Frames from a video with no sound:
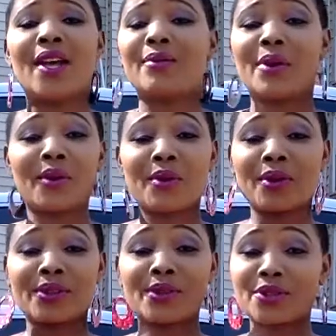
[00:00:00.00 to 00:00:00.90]
We go
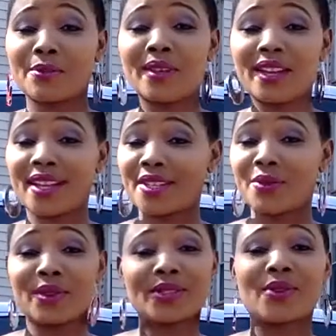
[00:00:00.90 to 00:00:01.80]
on social media, see
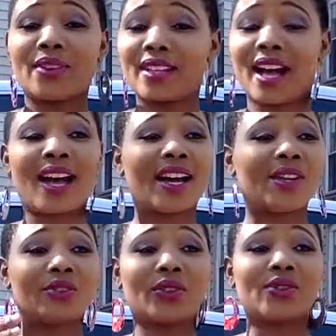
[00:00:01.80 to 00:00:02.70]
what's going on
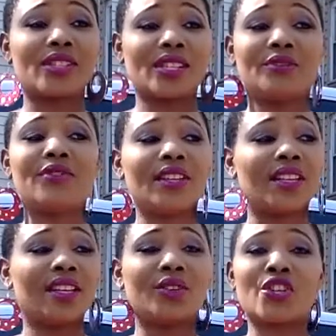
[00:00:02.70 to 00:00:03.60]

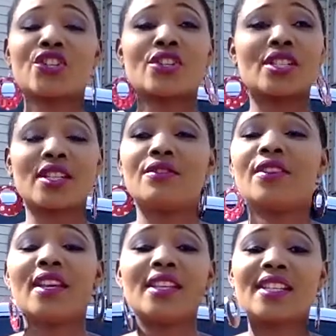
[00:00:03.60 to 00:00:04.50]
TV, national
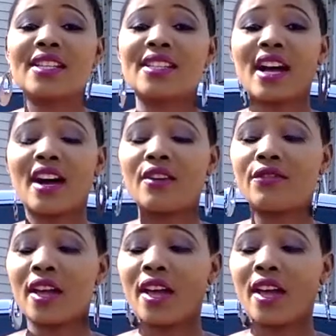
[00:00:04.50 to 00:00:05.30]
TVs and stuff.